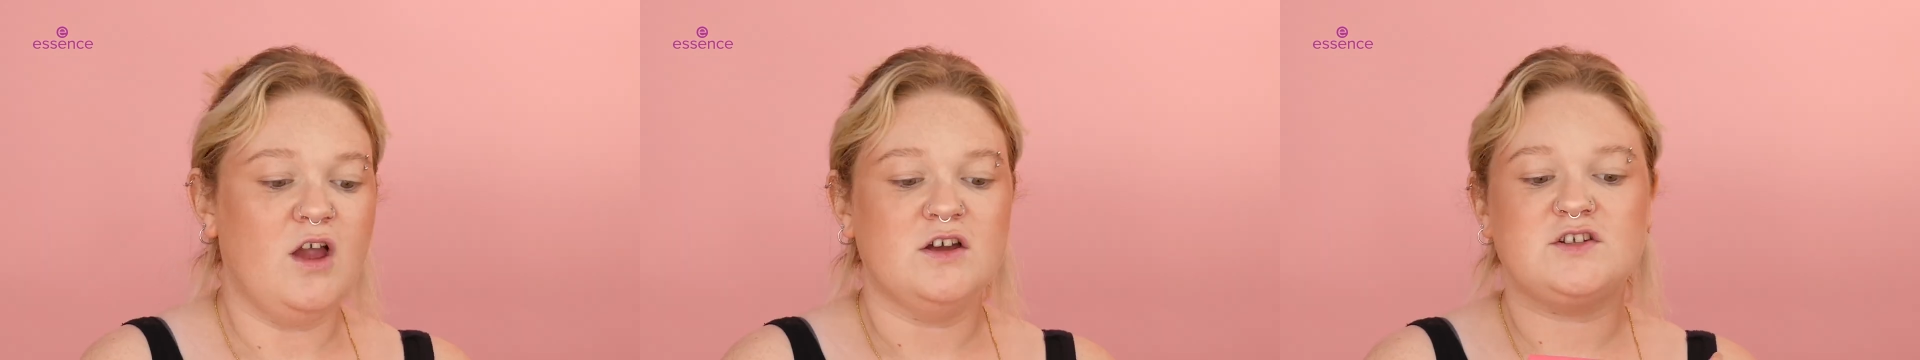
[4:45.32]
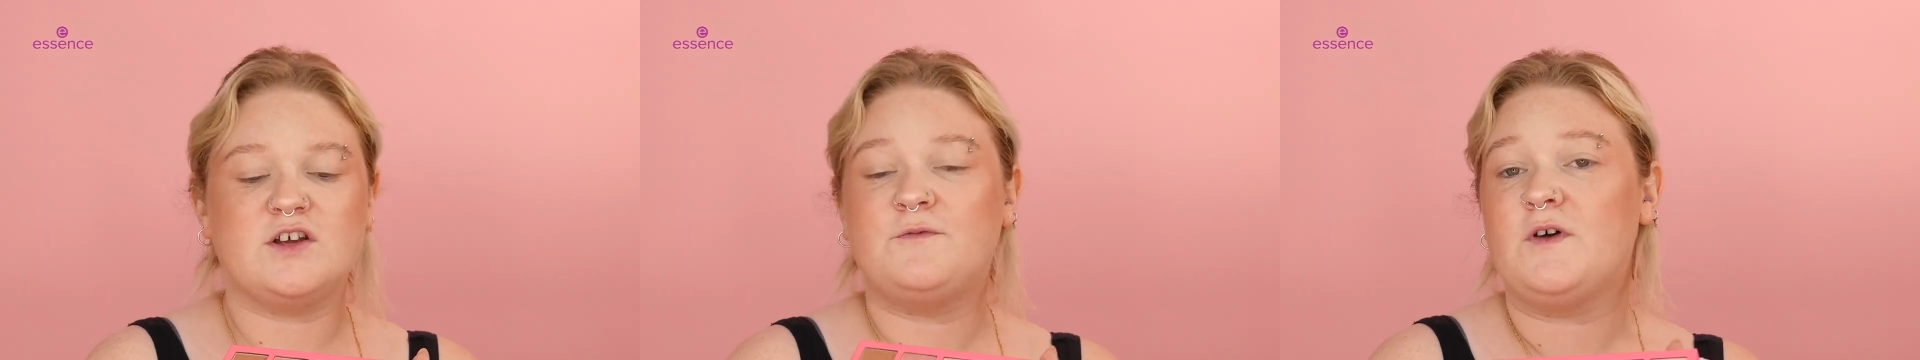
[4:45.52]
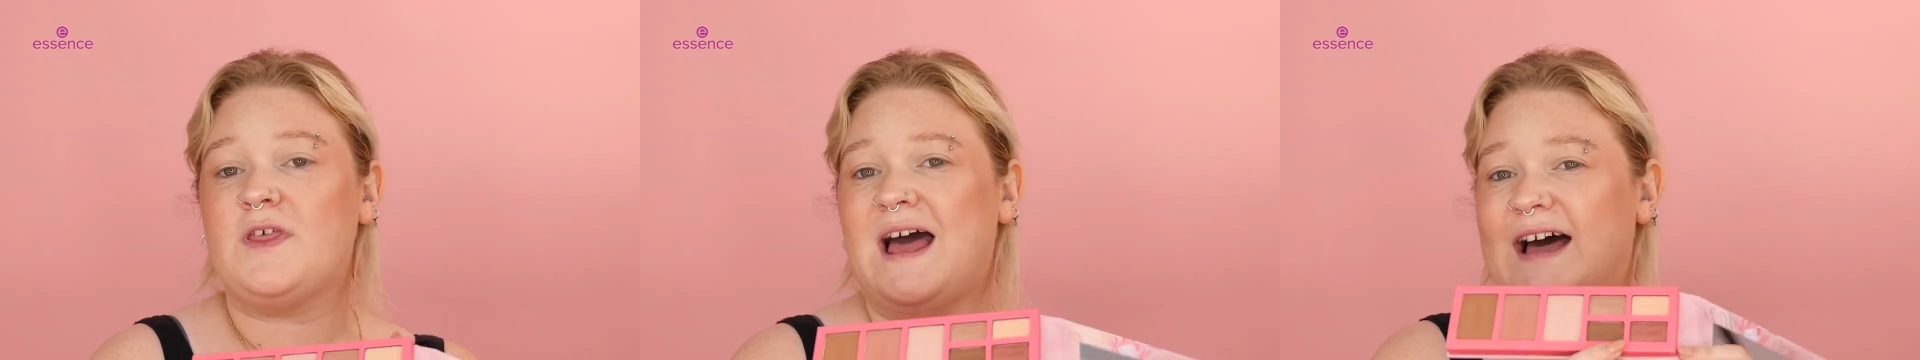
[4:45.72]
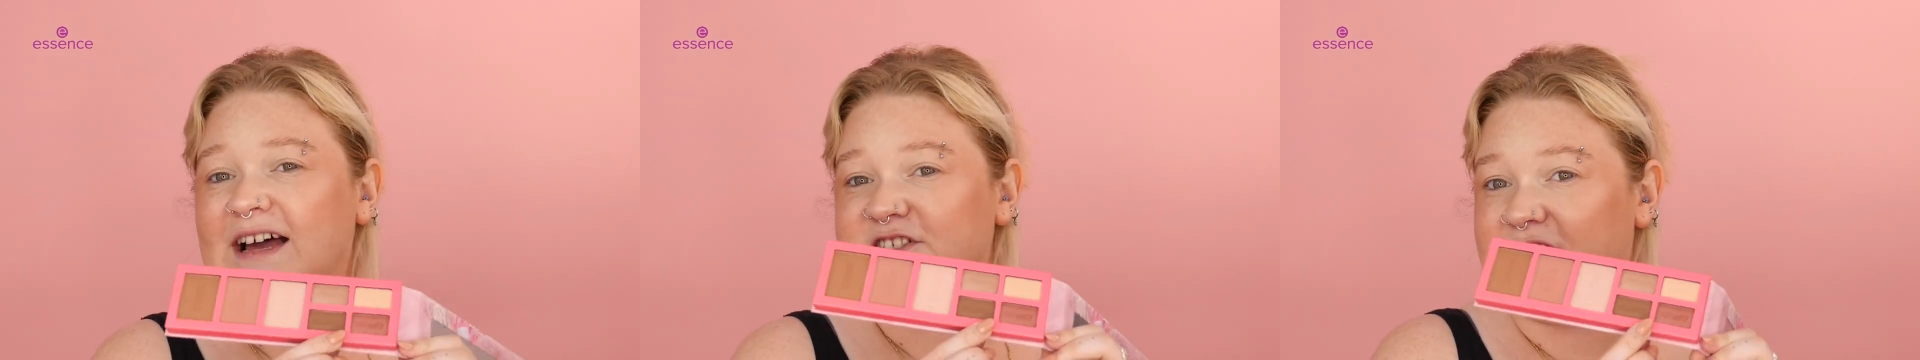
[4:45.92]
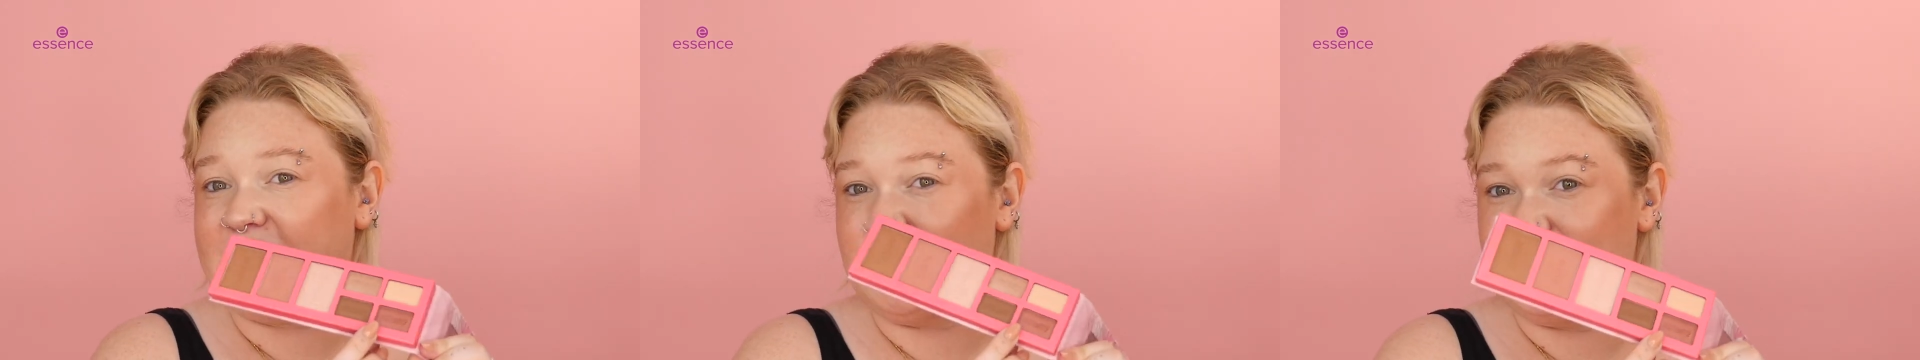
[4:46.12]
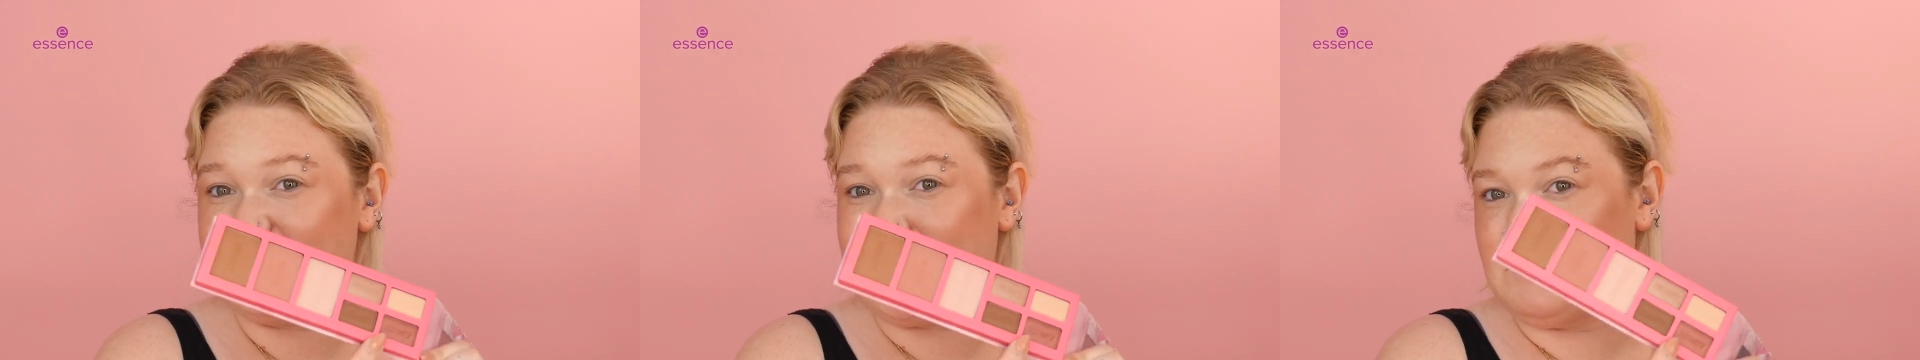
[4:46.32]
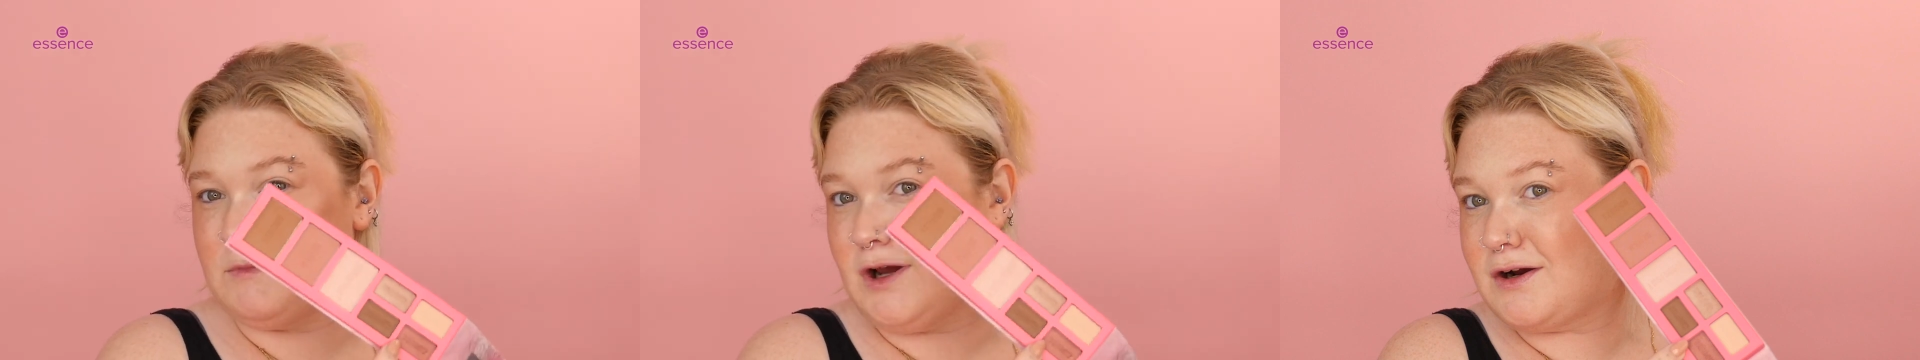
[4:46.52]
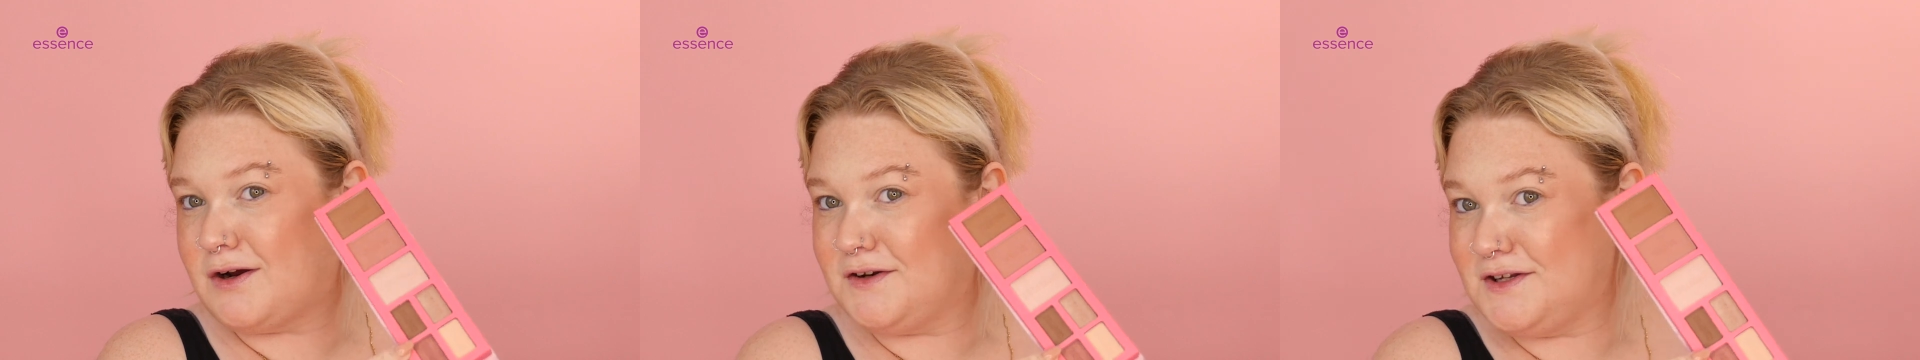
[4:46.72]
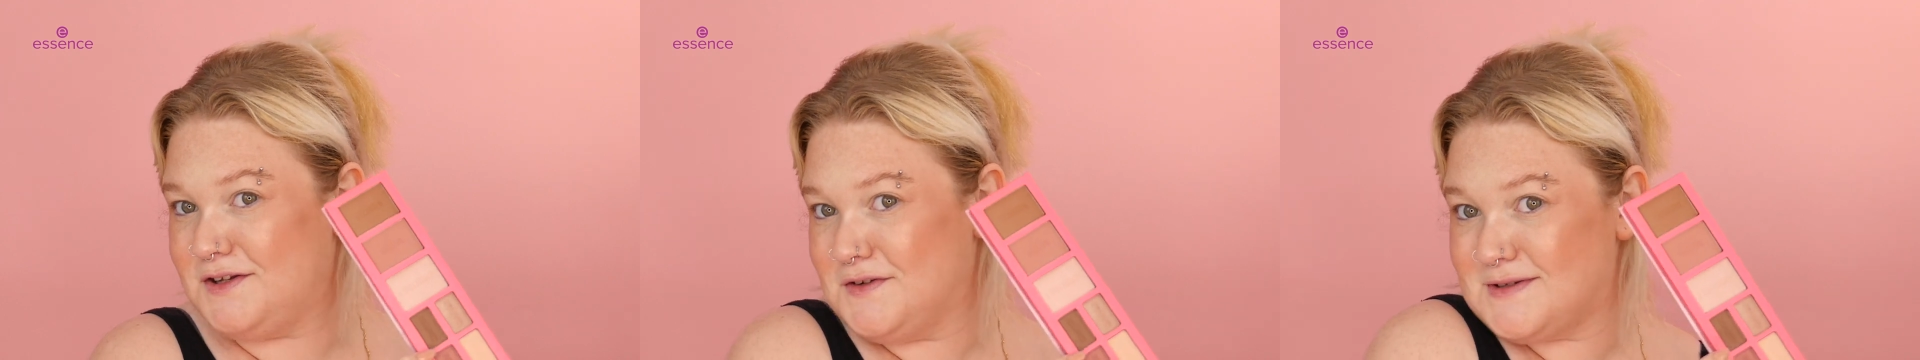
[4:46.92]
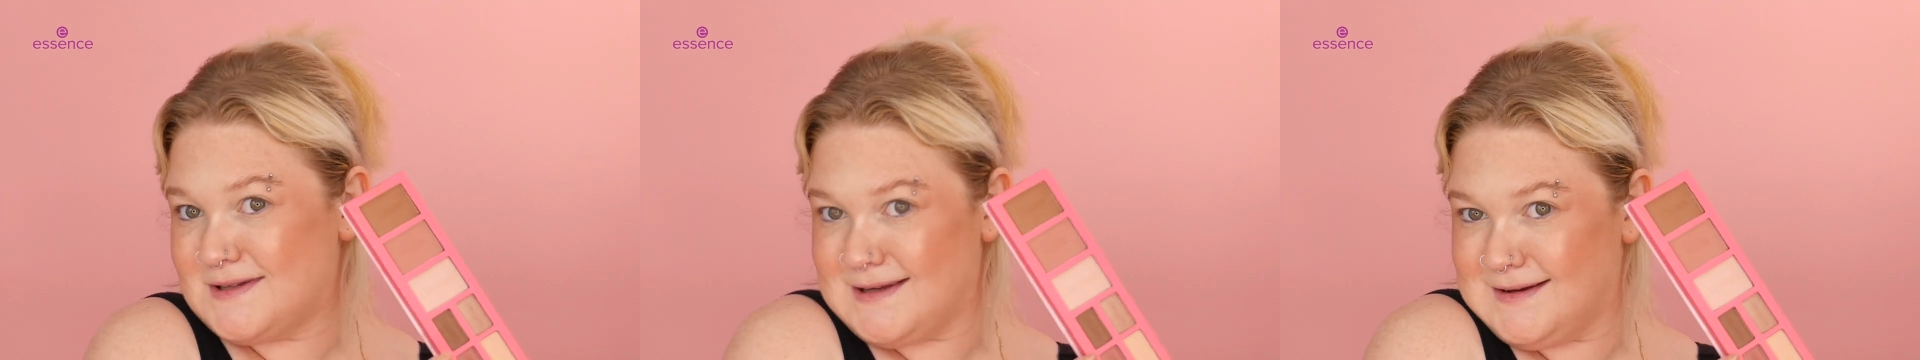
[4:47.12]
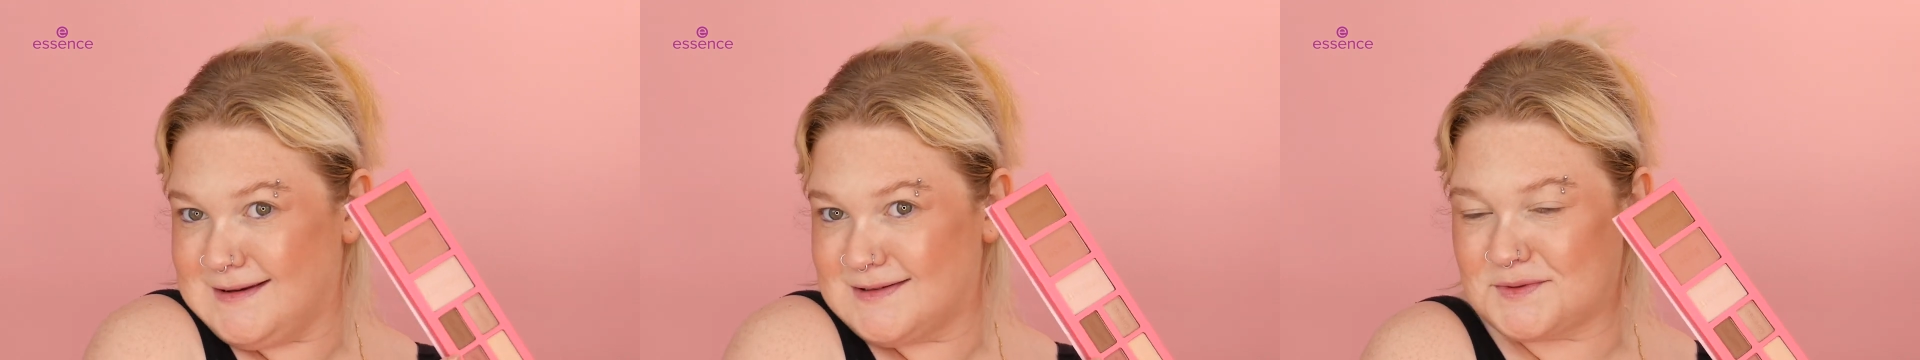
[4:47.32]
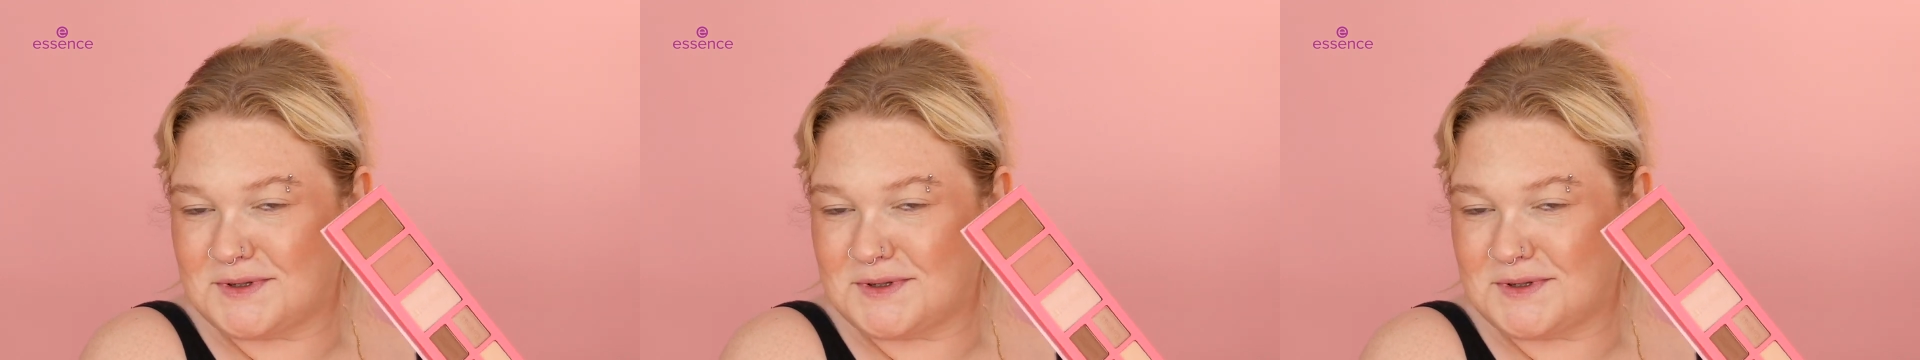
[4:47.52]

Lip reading: So for the eyeshadows, I'm not gonna use these.